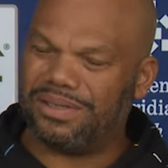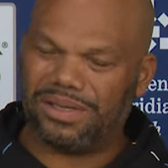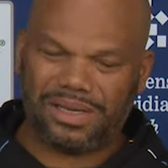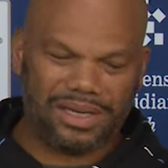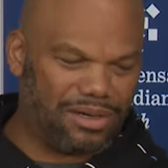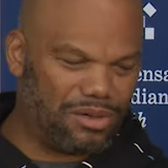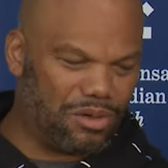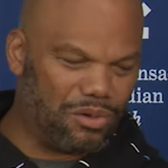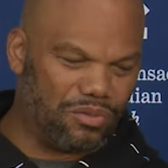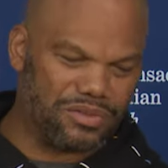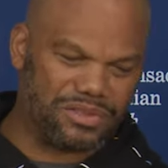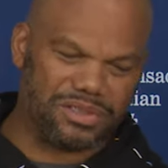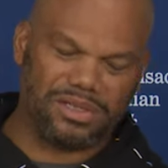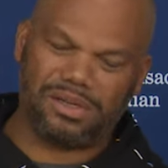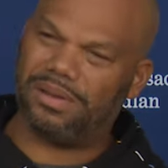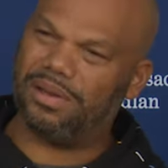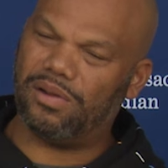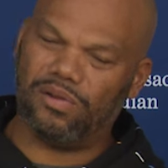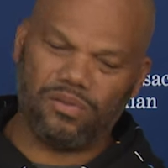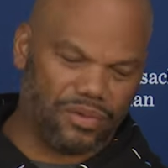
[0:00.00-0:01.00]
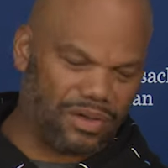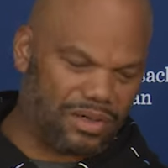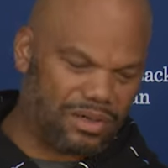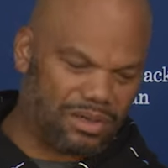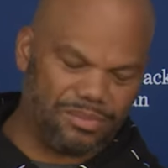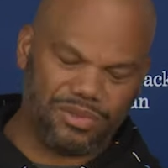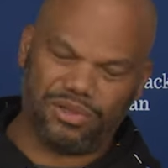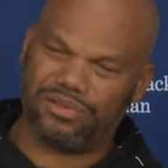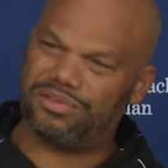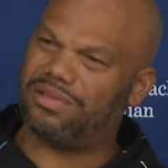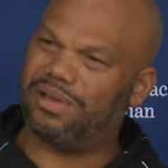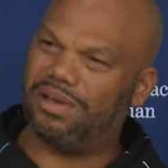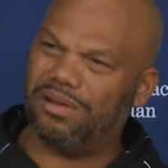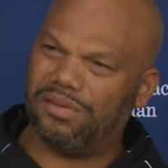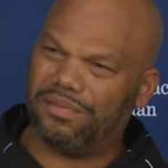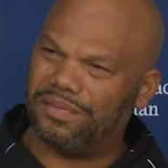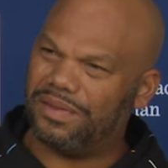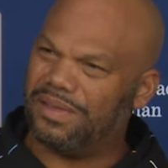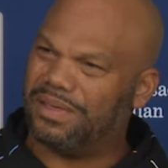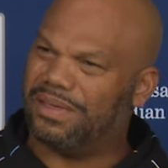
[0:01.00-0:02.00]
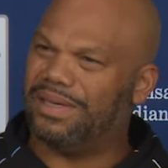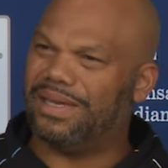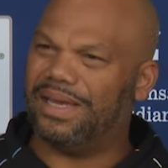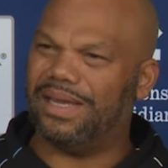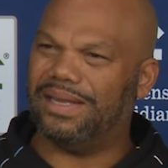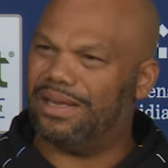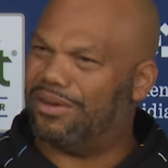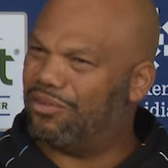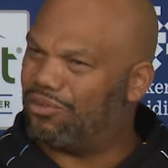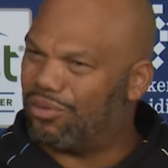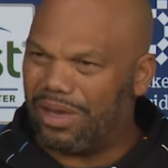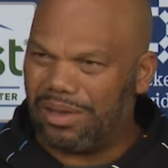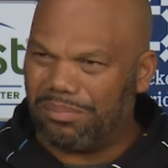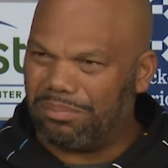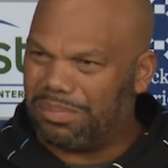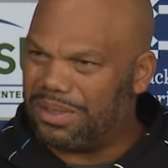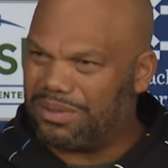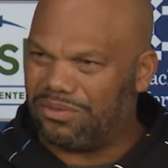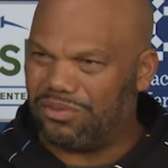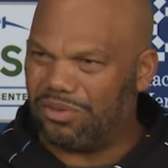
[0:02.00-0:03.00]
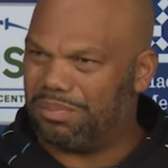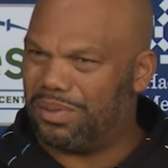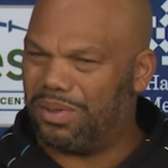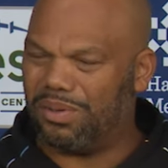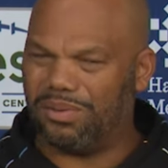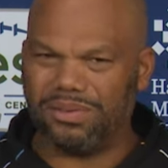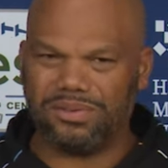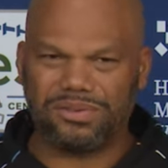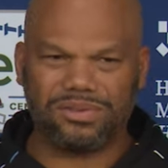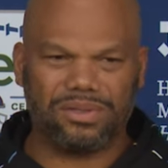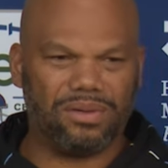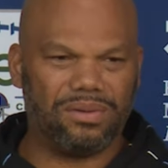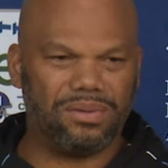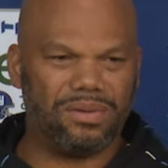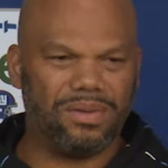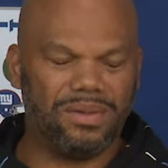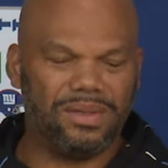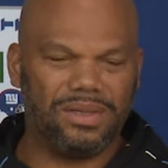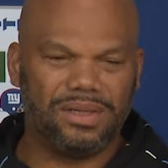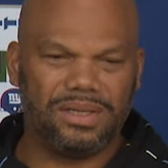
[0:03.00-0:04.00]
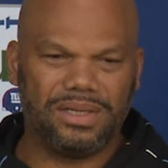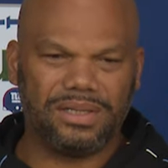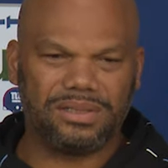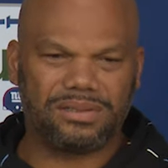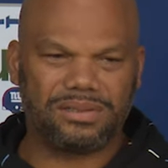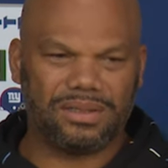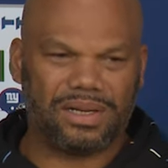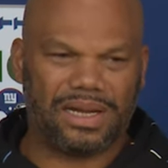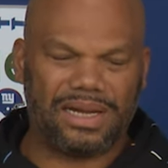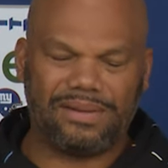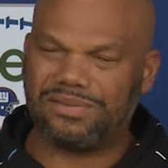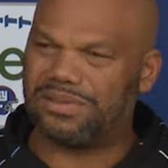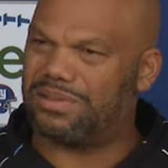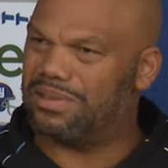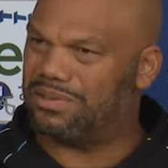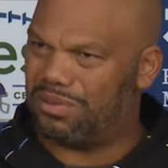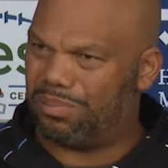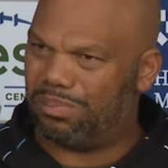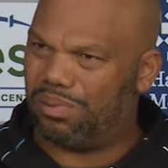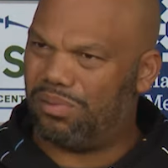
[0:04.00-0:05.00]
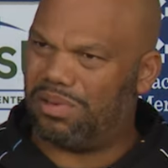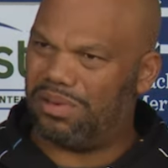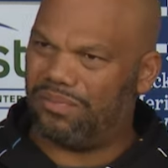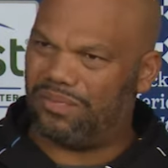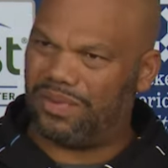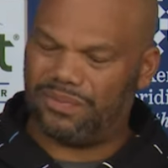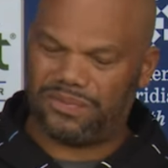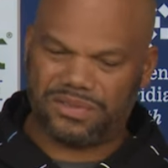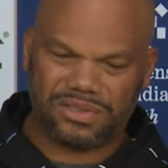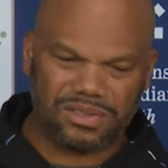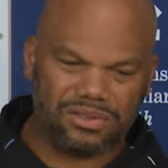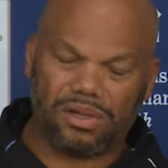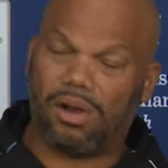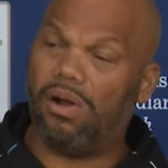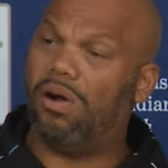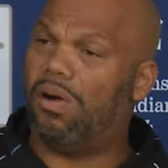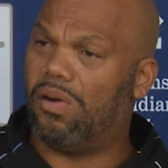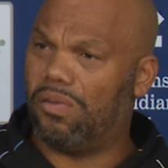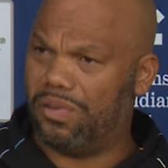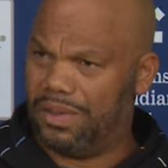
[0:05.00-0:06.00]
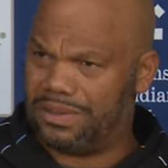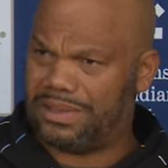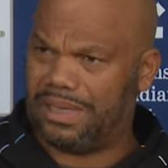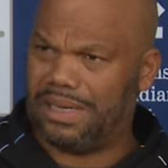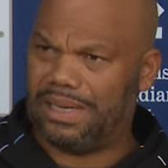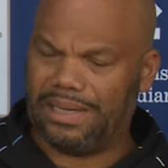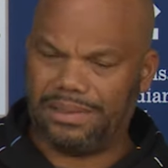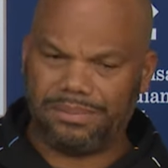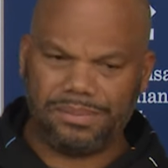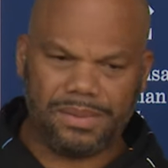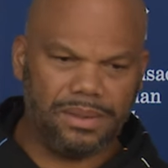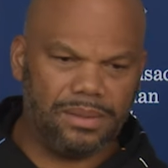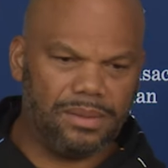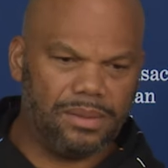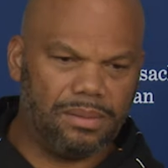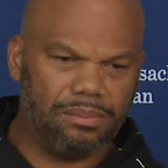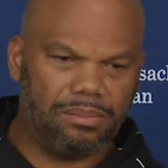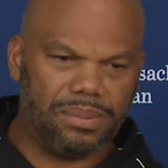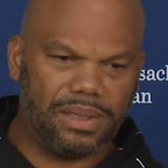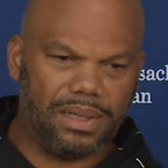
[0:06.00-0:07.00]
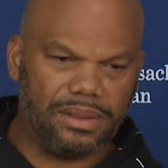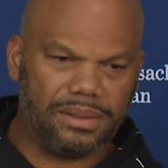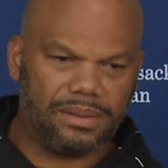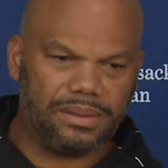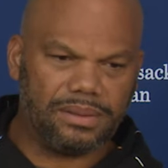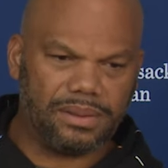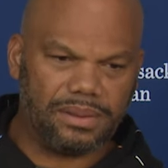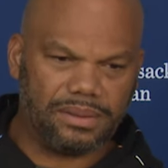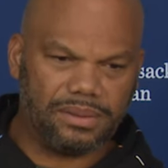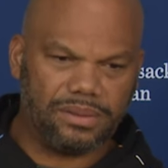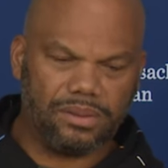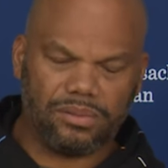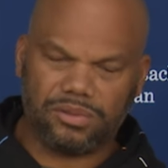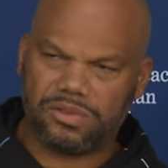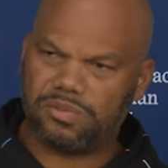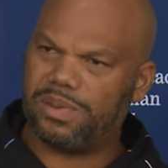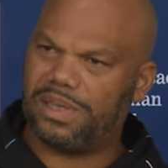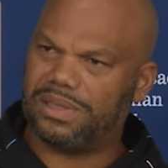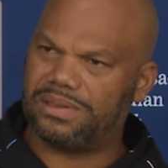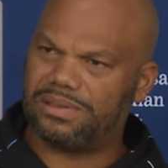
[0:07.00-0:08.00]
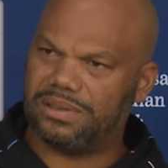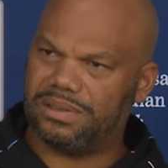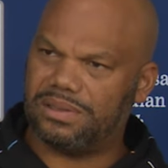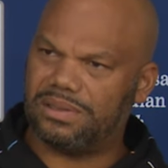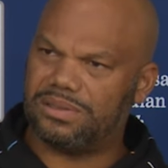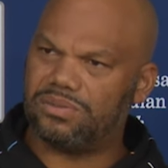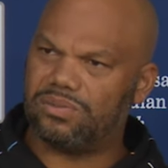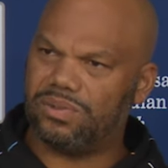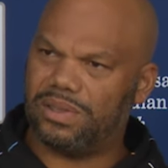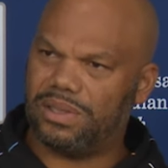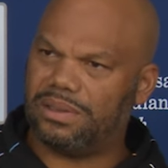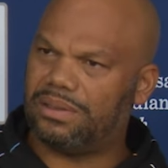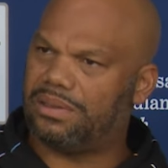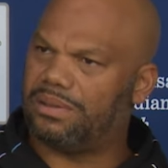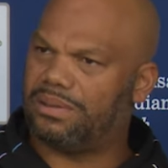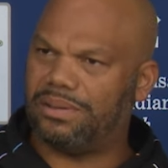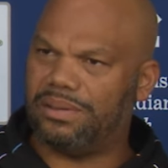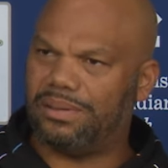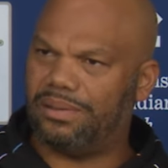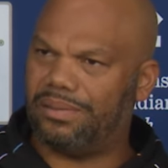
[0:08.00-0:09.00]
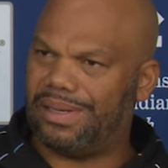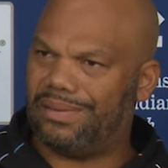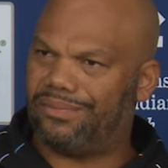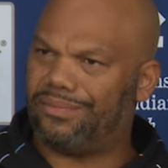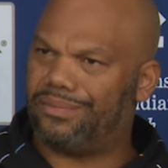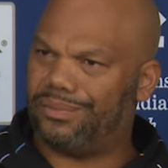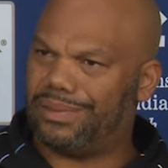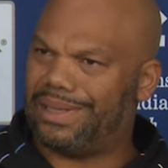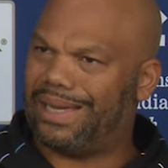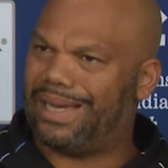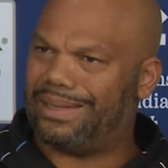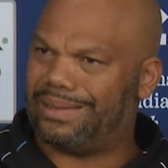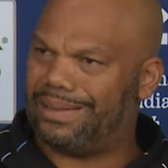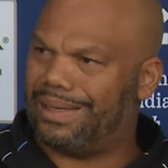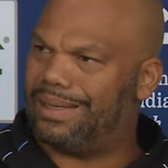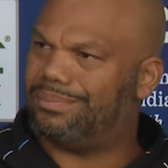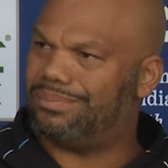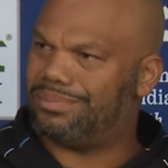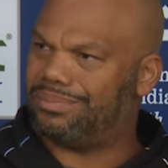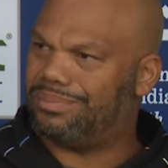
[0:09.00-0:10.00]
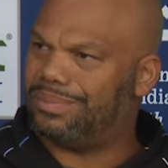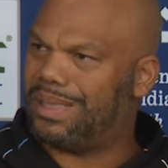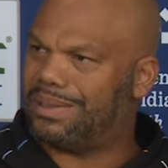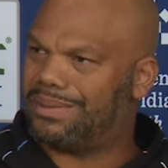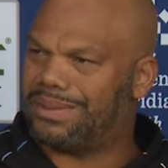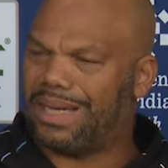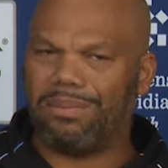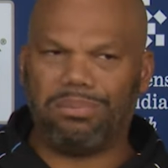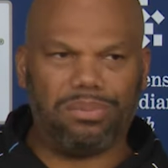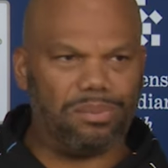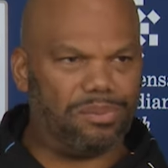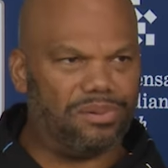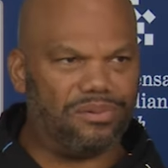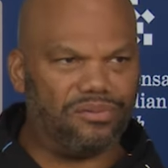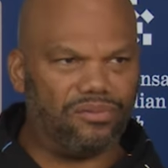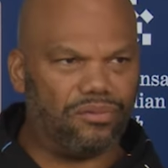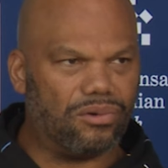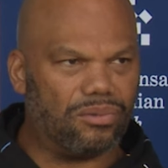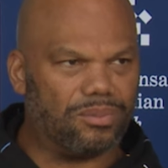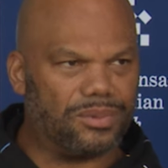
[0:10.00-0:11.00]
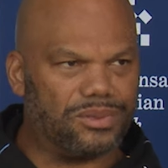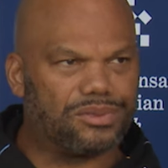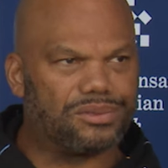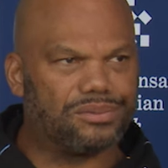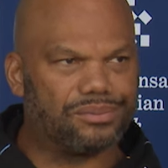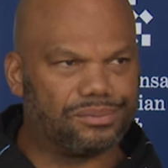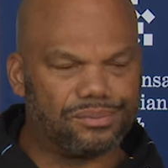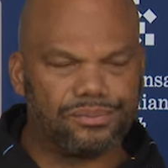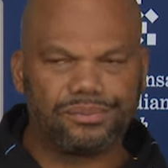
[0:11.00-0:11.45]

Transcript: You can't overcome yourself and then try and beat your opponent. So it's obviously a point of emphasis all the time, but especially this week, after we had that type of performance.